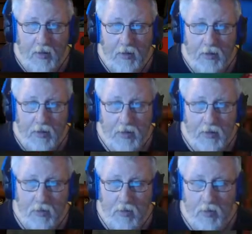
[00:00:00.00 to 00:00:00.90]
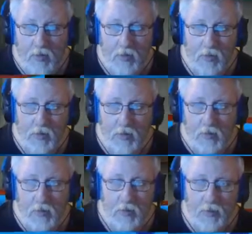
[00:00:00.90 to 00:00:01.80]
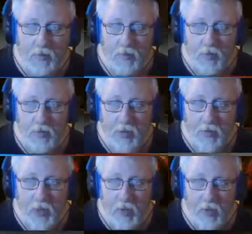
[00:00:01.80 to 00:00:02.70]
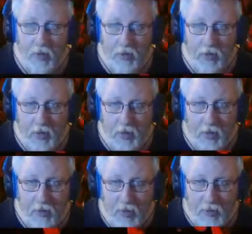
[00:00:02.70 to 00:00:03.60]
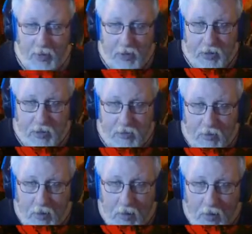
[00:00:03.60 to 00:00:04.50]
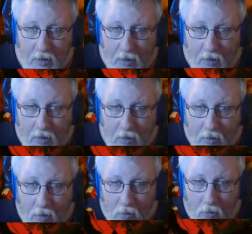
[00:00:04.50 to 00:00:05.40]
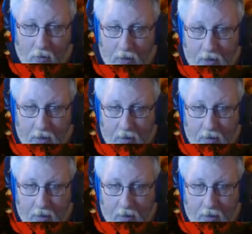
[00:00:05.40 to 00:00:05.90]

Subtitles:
So maybe not. I think I can maybe just hold it here.